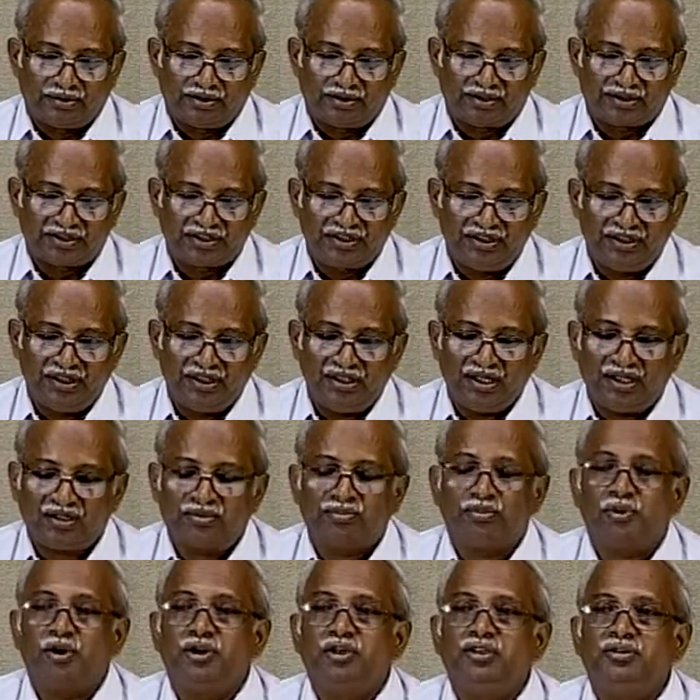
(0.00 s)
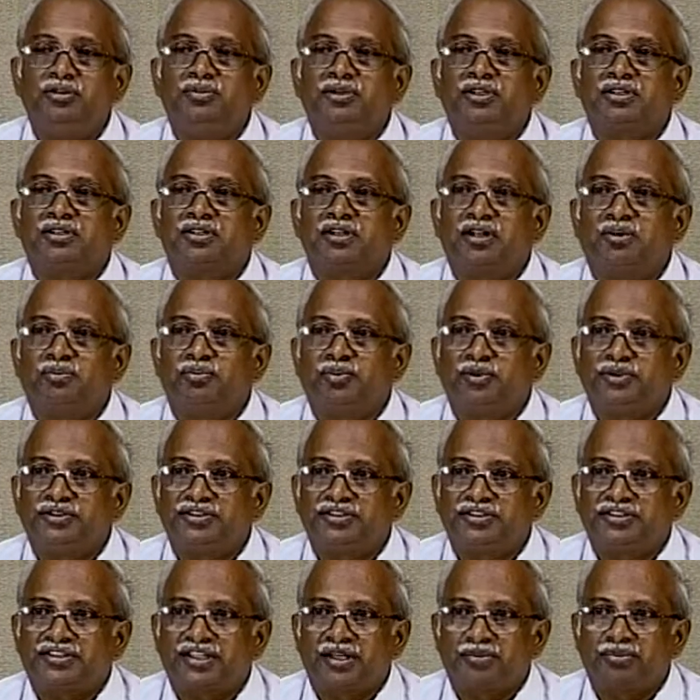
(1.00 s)
steel and polymer
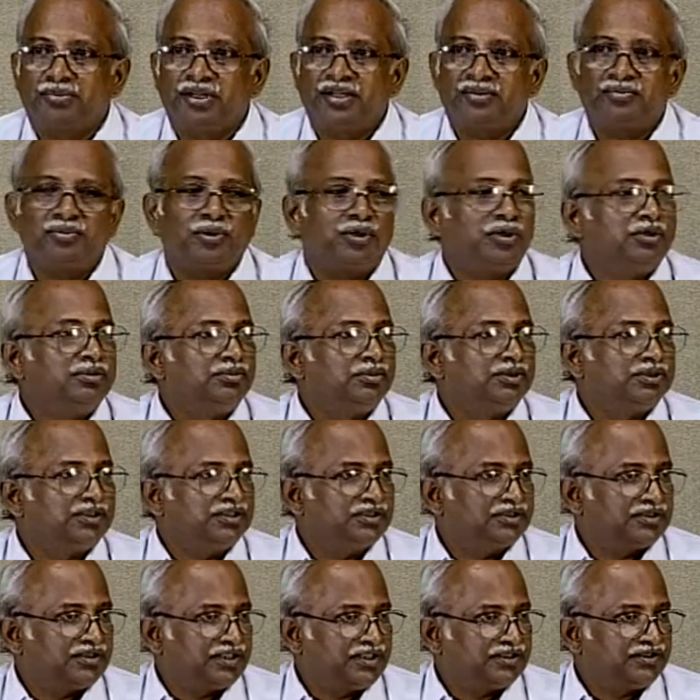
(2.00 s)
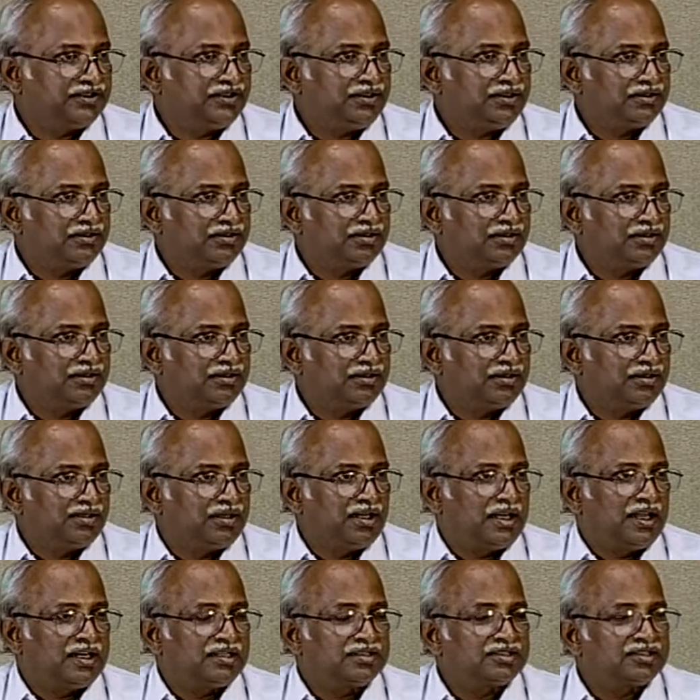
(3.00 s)
composites are made. Polymer is resin,
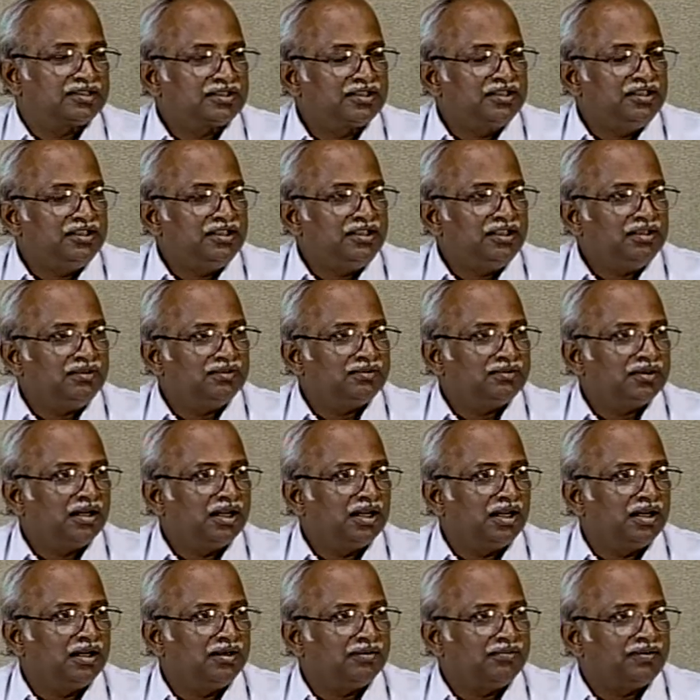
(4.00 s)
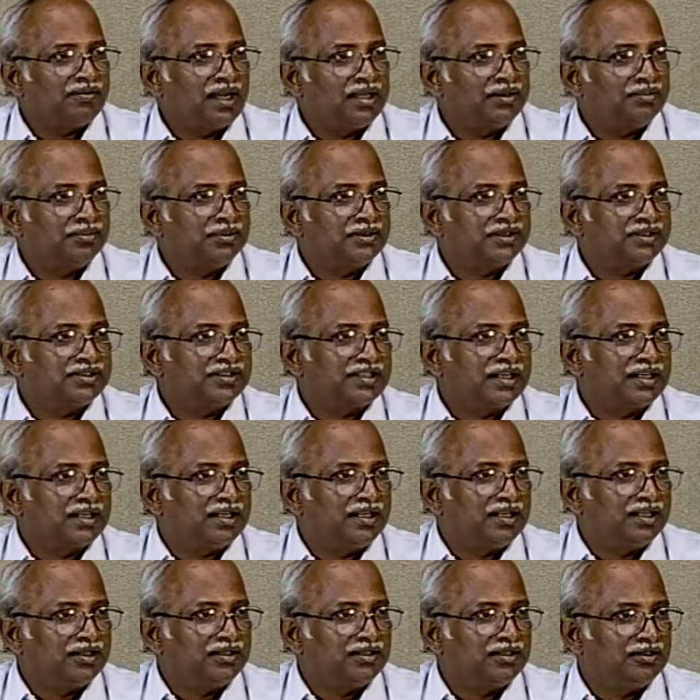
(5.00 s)
and steel fibers are
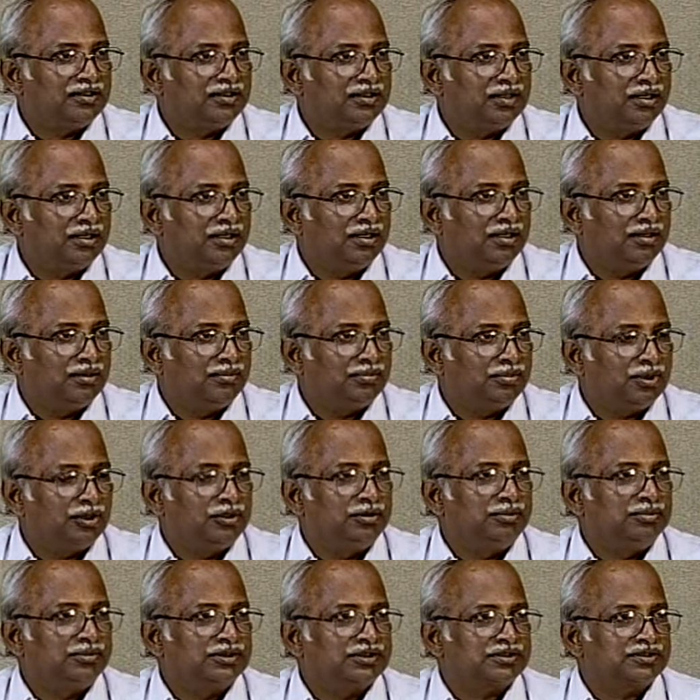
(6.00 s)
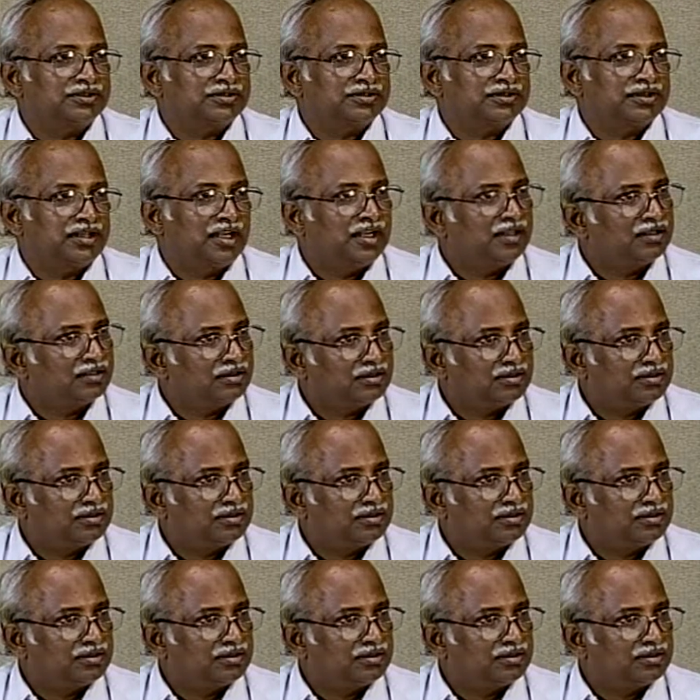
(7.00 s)
laid in polymers and